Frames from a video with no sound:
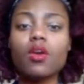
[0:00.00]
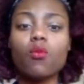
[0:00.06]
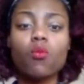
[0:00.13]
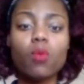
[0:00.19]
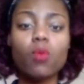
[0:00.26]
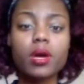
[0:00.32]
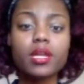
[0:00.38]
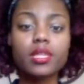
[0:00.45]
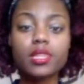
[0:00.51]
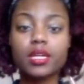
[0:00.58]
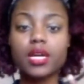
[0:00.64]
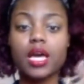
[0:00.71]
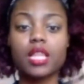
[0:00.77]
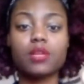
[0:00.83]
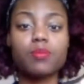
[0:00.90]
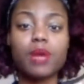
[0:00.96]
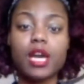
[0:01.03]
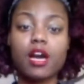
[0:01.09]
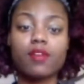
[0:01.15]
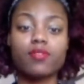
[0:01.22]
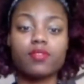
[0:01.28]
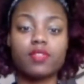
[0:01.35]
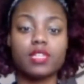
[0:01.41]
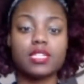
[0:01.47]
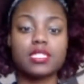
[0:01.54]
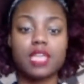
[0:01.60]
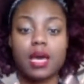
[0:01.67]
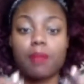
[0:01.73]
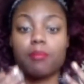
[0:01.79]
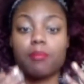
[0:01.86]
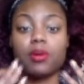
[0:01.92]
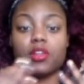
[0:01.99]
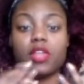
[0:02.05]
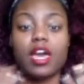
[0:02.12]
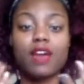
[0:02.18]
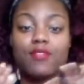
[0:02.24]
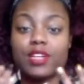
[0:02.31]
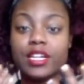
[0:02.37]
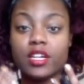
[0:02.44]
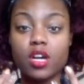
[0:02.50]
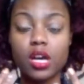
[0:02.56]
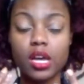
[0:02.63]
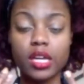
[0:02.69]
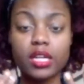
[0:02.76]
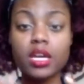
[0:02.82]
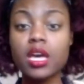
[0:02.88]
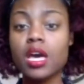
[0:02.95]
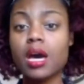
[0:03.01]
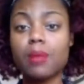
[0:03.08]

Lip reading: One, the color payoff of this, I barely have any on.